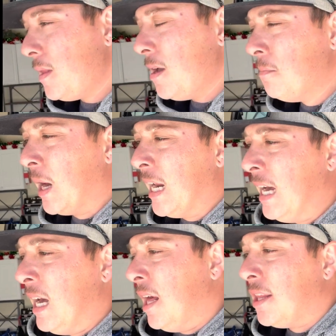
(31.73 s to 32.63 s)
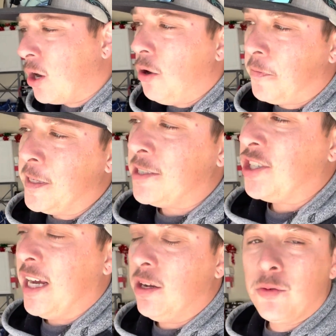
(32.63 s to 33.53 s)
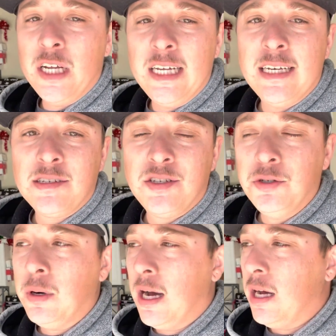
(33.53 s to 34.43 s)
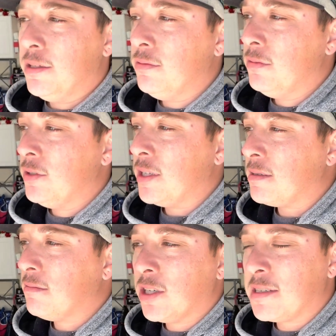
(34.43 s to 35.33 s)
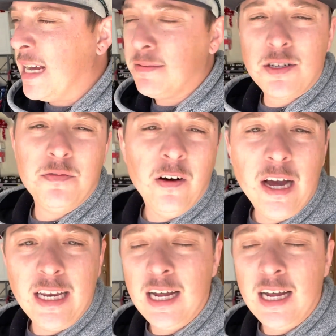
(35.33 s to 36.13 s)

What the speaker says: But the goal for this channel really is to just have some fun.